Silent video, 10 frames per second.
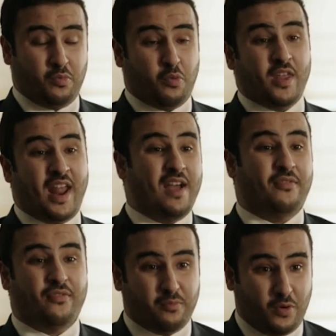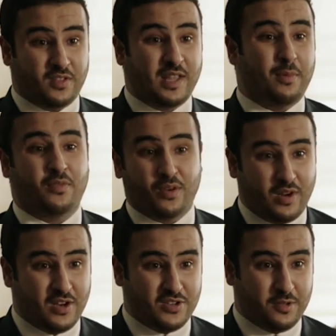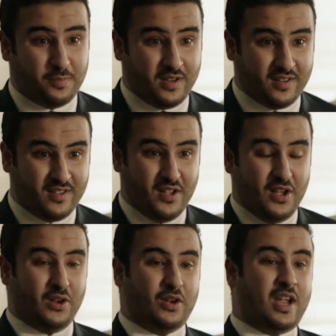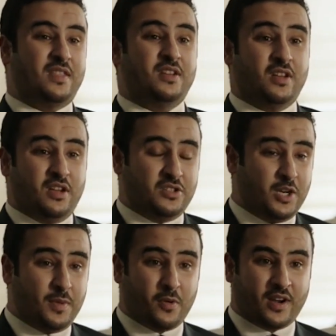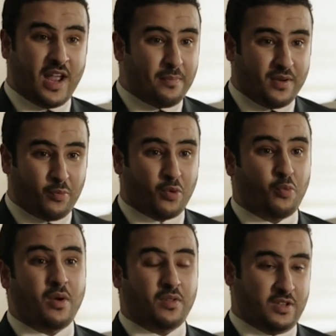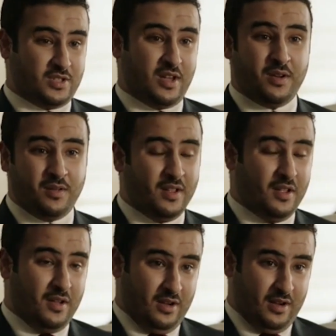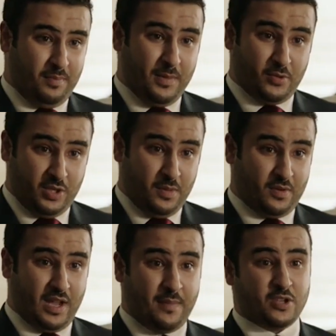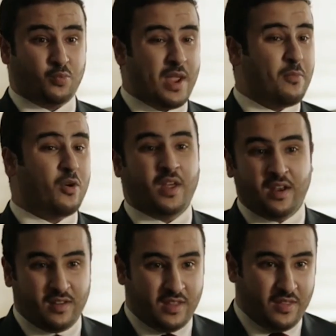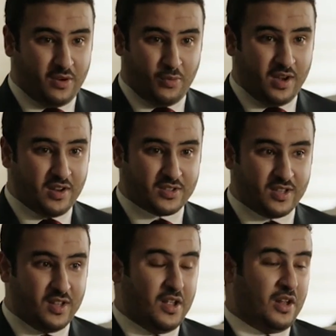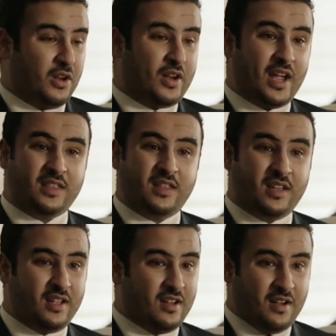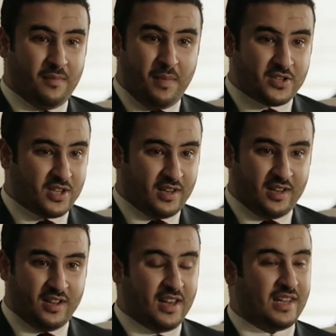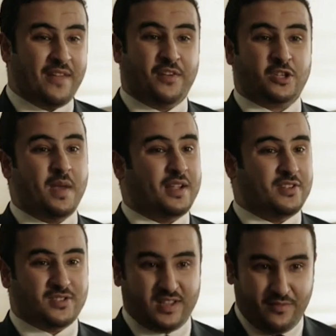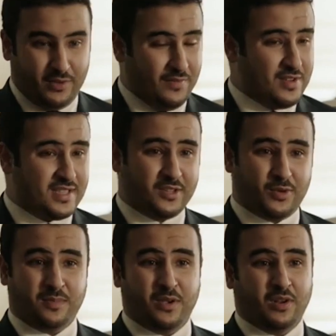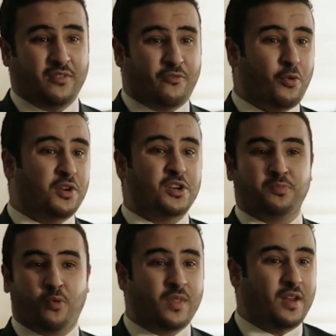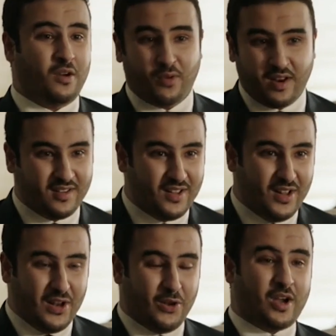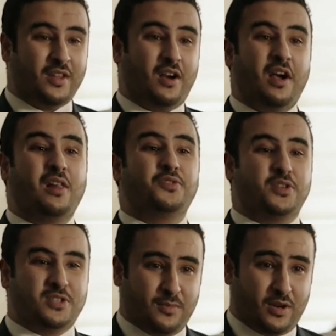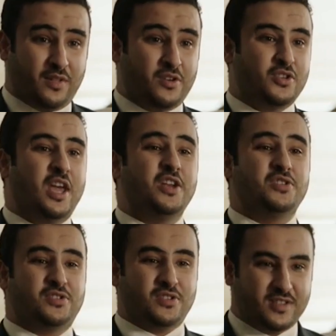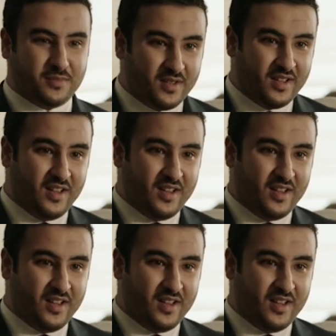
more than double of the Iranian GDP. Look at the GDP per capita. The Saudi people GDP per capita is way more than the Iranians. Look at the basically life expectancy. If you live in Saudi Arabia, you'll live 4 years more than in Iran. Look at our health system. Look at our education system.